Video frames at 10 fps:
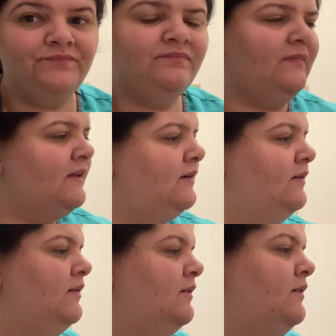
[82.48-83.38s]

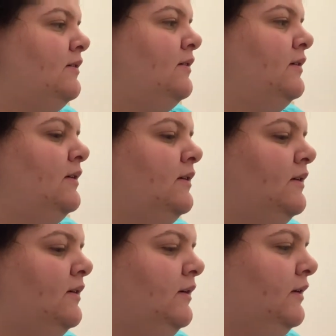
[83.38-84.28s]

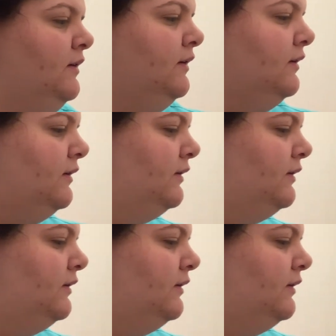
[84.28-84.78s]
No one is speaking in this clip.